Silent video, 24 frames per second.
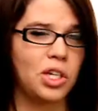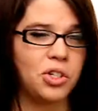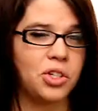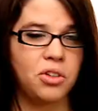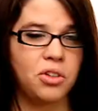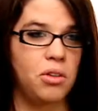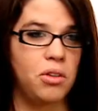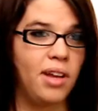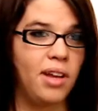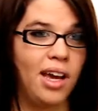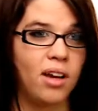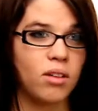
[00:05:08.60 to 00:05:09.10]

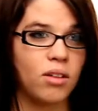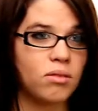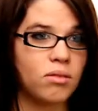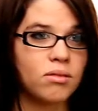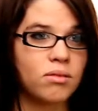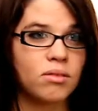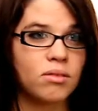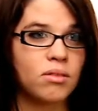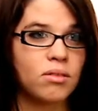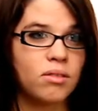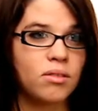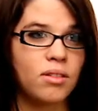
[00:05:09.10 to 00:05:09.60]
turn you down.
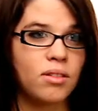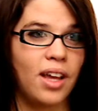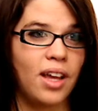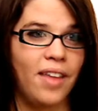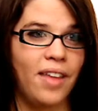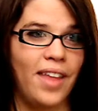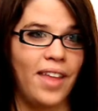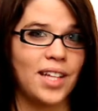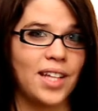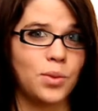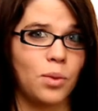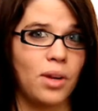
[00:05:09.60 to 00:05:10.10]

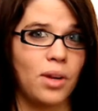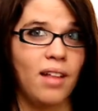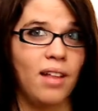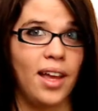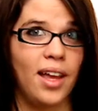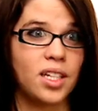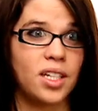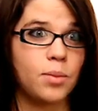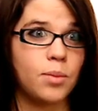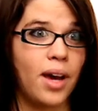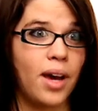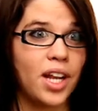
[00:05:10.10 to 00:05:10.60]
And that's what I
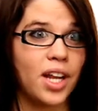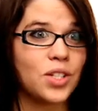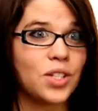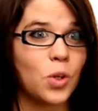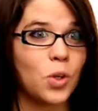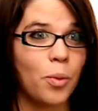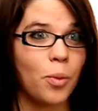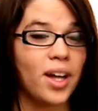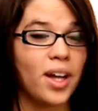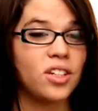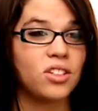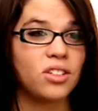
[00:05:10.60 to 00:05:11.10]
liked about it so
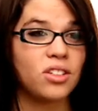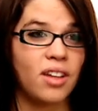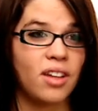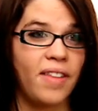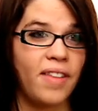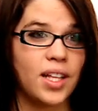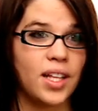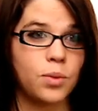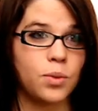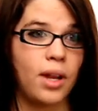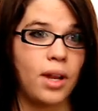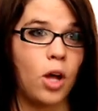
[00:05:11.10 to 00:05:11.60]
much. And
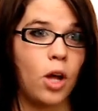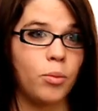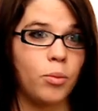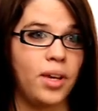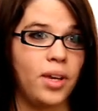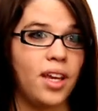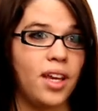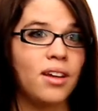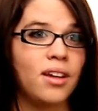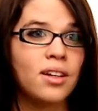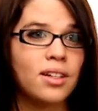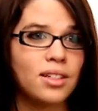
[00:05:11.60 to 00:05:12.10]
that's what helped
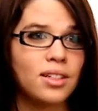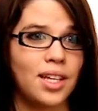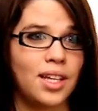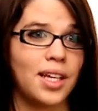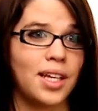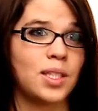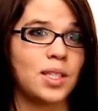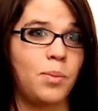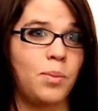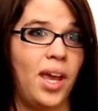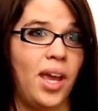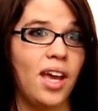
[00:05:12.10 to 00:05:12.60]
me to
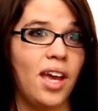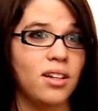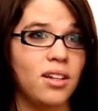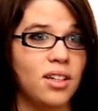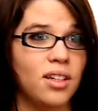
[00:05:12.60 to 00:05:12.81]
expand